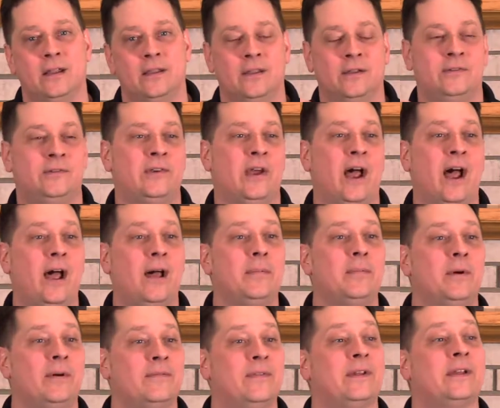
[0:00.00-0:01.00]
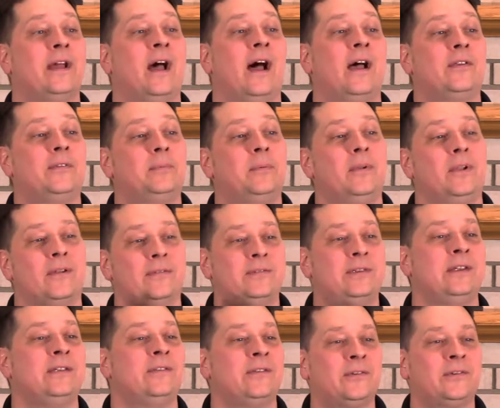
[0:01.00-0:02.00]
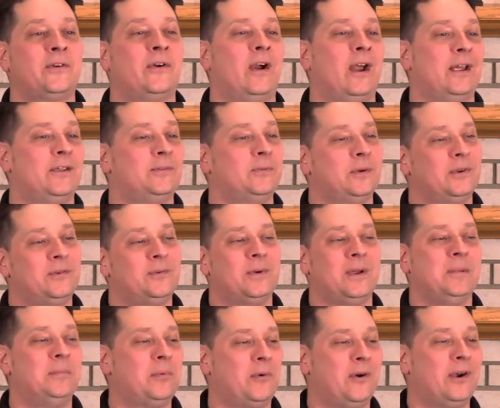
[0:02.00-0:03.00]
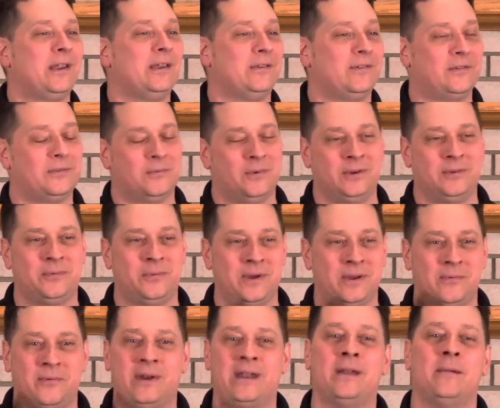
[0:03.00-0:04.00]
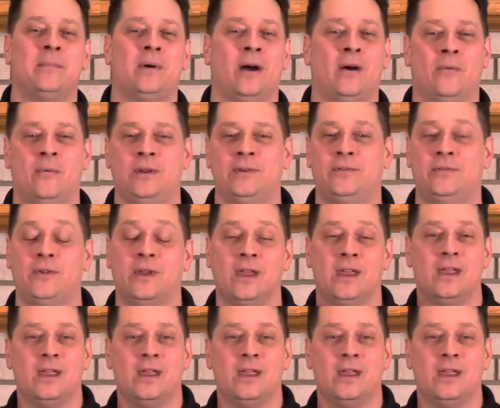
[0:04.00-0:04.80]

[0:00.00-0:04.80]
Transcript: The job of the gospel of Jesus Christ, which we preach, which we read about, which